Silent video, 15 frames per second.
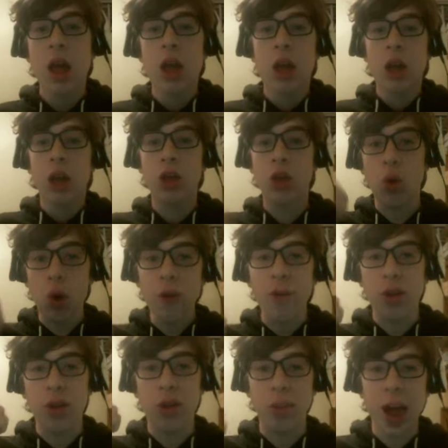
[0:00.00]
Sora
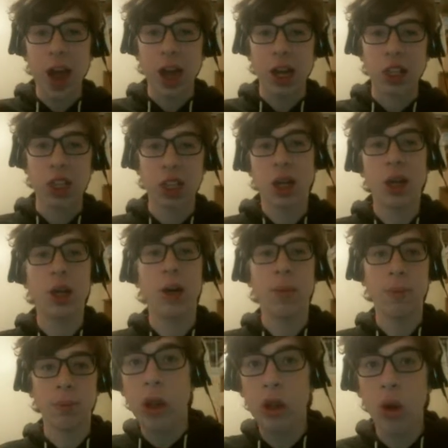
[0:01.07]
for Smash.
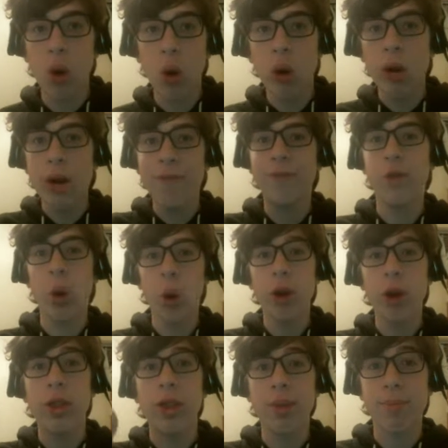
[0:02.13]
Sora for
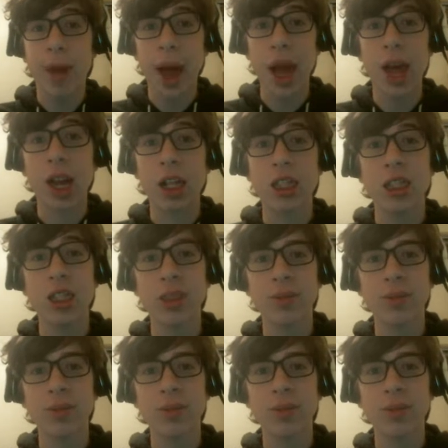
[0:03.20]
Smash.